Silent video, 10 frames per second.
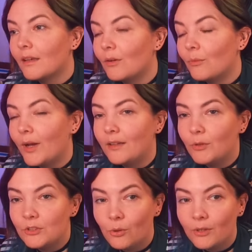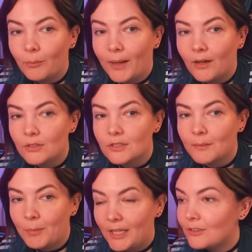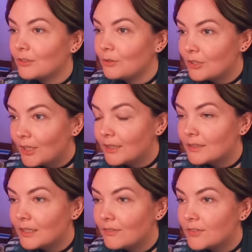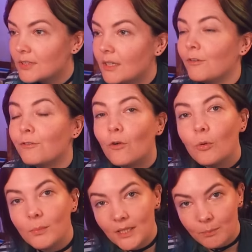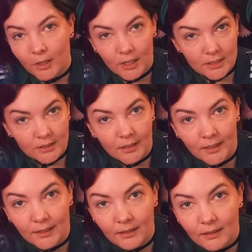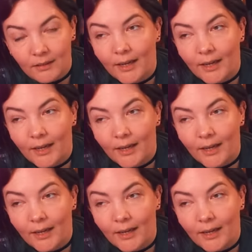When we talk about Patreon alternatives, for me personally,